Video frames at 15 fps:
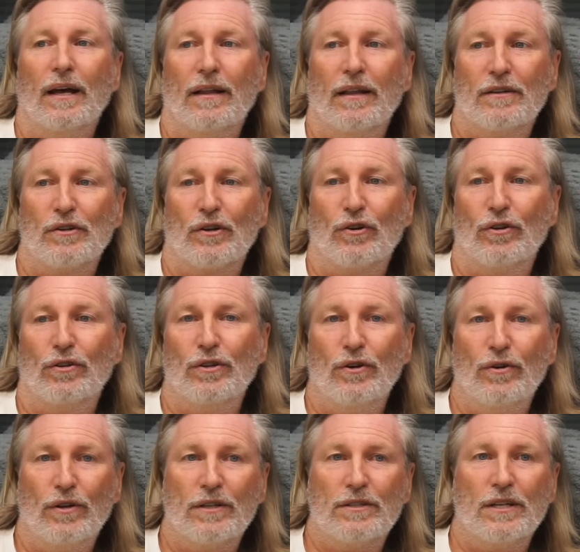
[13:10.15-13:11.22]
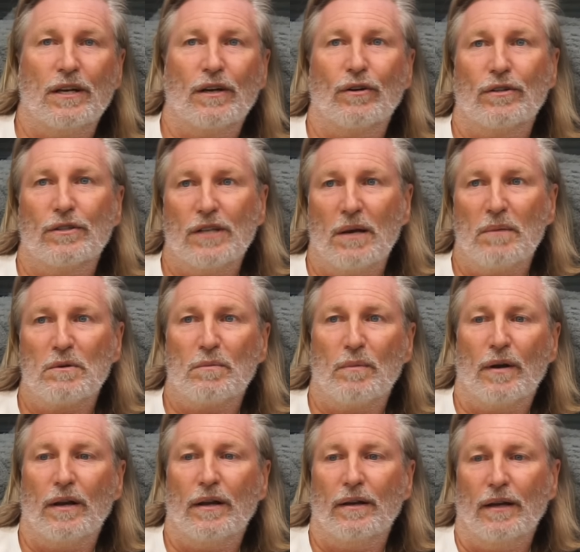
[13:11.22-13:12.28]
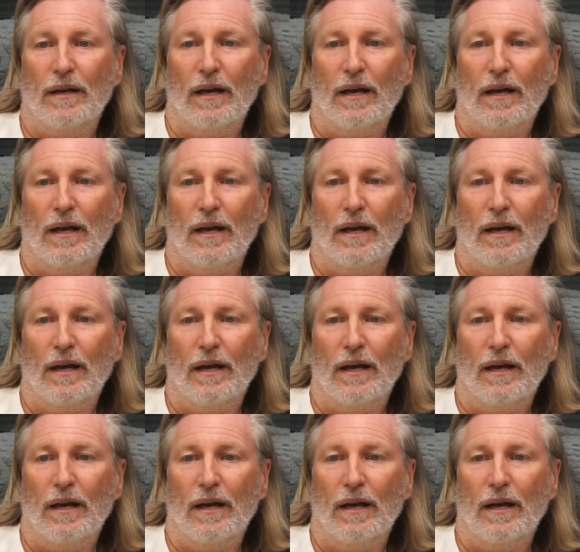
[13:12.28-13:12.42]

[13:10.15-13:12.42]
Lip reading: There's a good unity, a good team spirit.